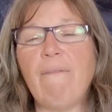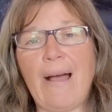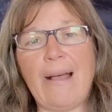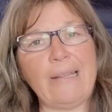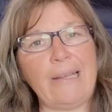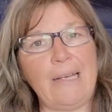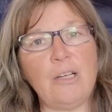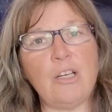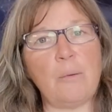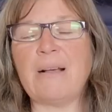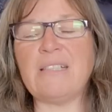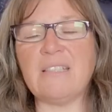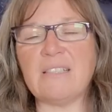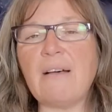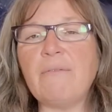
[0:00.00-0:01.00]
Finally,
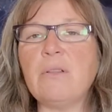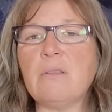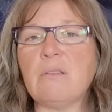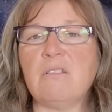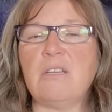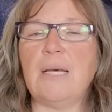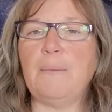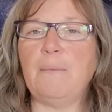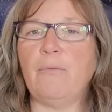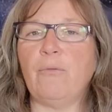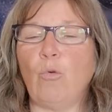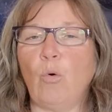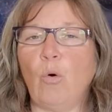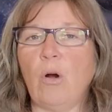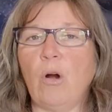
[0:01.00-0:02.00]
my seventh tip
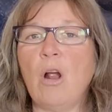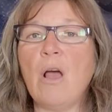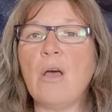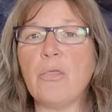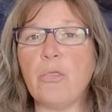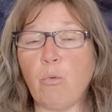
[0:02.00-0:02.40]
for